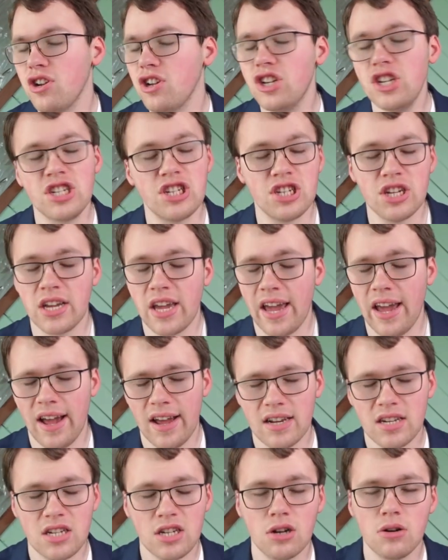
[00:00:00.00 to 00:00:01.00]
You
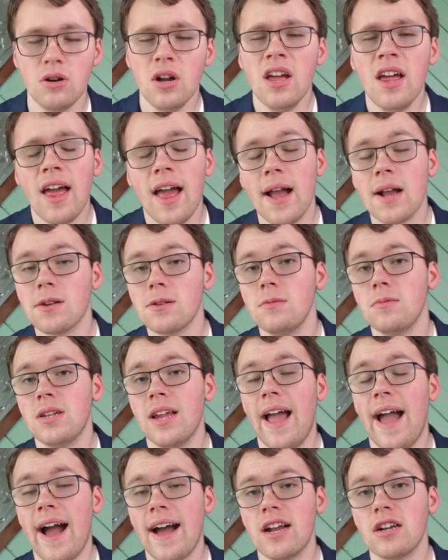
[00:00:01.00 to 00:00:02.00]
can't. So I think
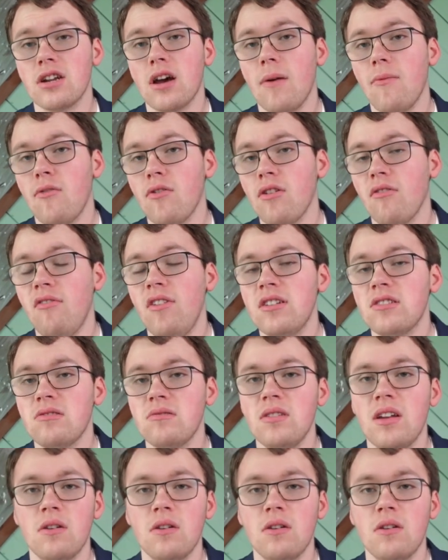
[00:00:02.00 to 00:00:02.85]
to add a top 4 defenseman,